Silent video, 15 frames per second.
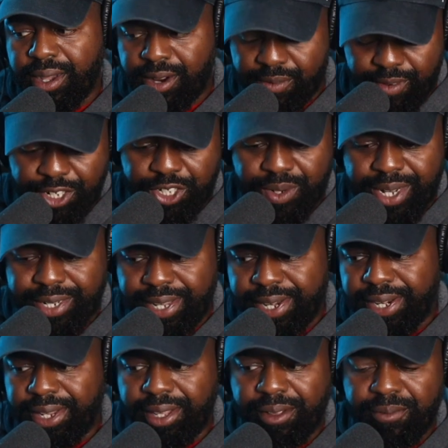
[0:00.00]
her racial
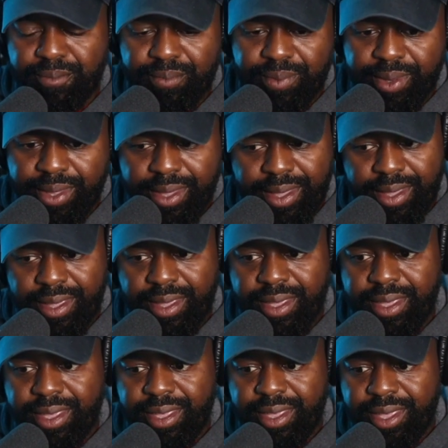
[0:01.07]
identity
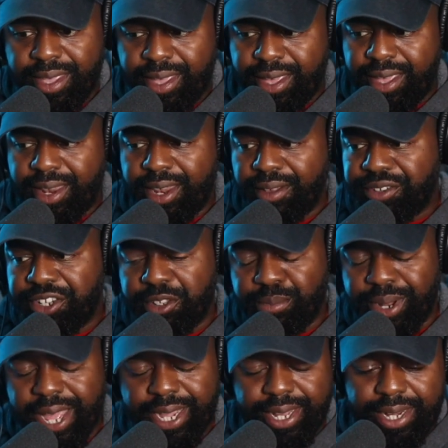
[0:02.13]
and if she's
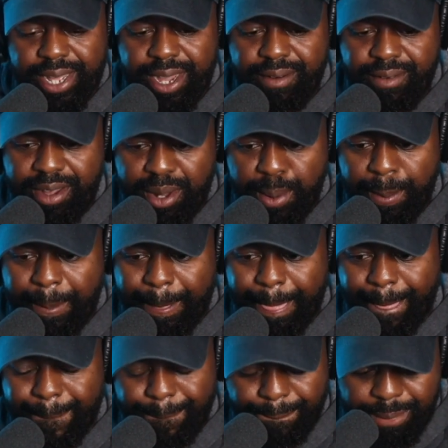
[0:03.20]
Black or not, right?
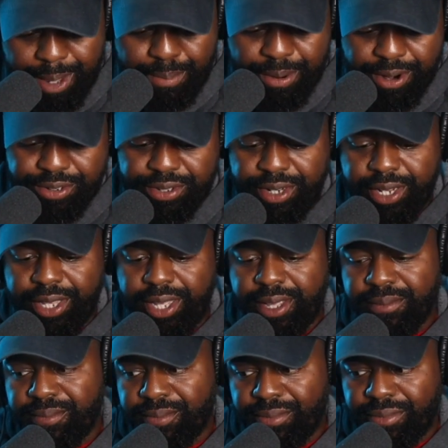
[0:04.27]
Me
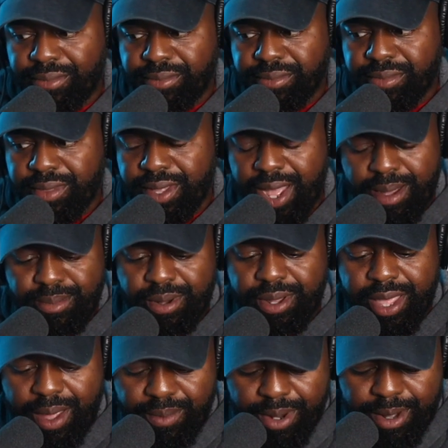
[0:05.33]
personally, I'm
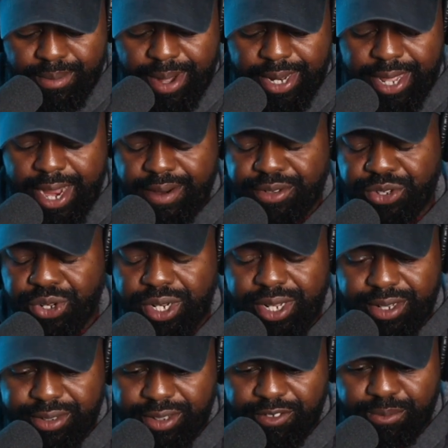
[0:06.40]
okay with Kamala Harris calling
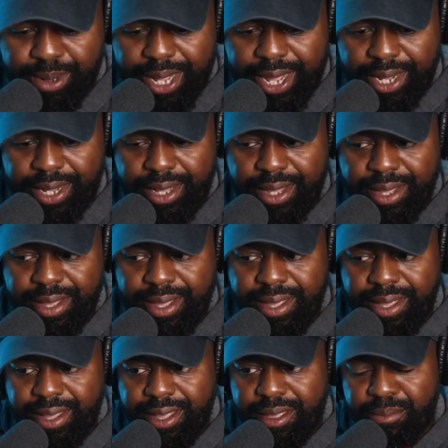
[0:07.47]
herself Black,
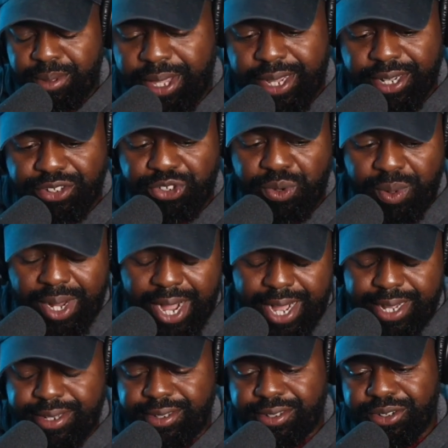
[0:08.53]
because you
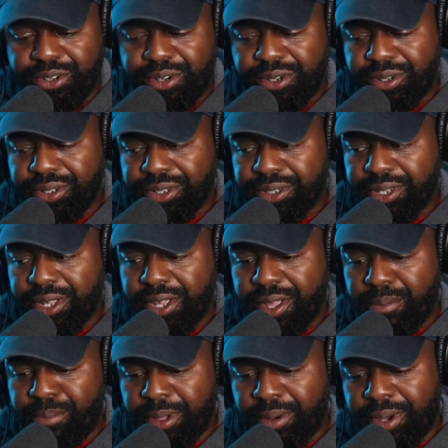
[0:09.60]
guys called
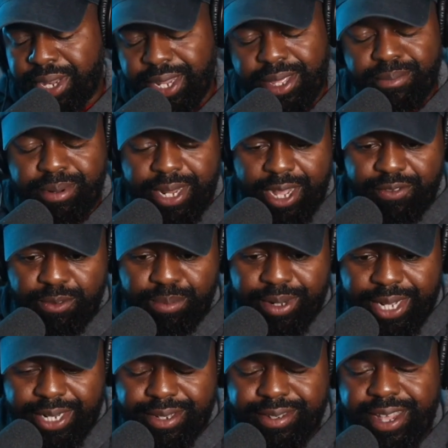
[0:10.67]
Bill Clinton Black for
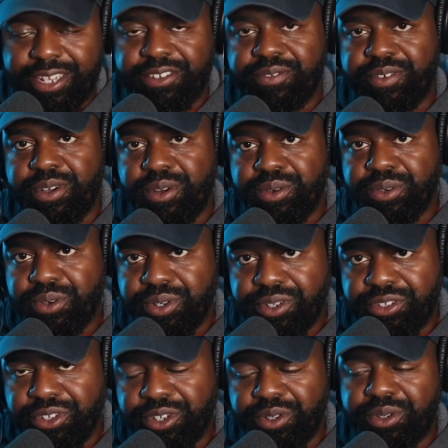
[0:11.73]
playing the saxophone on
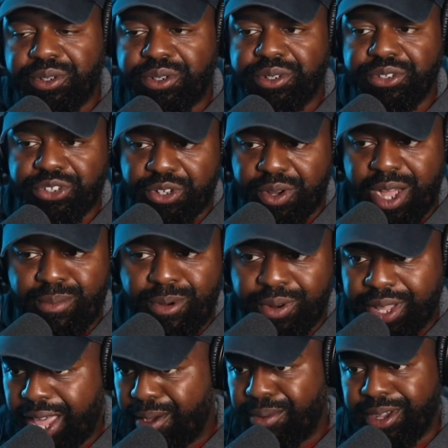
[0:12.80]
Arsenio Hall. So I'm
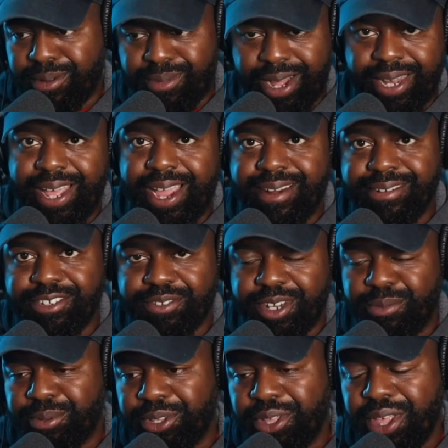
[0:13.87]
okay with Kamala Harris,
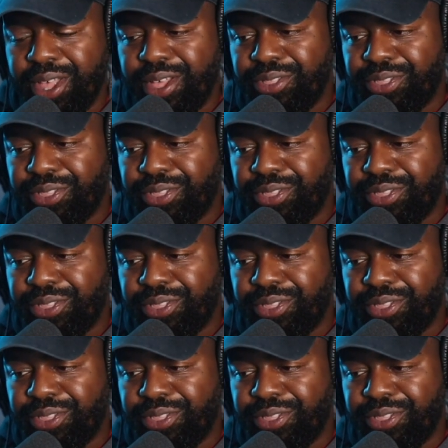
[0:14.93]
right? But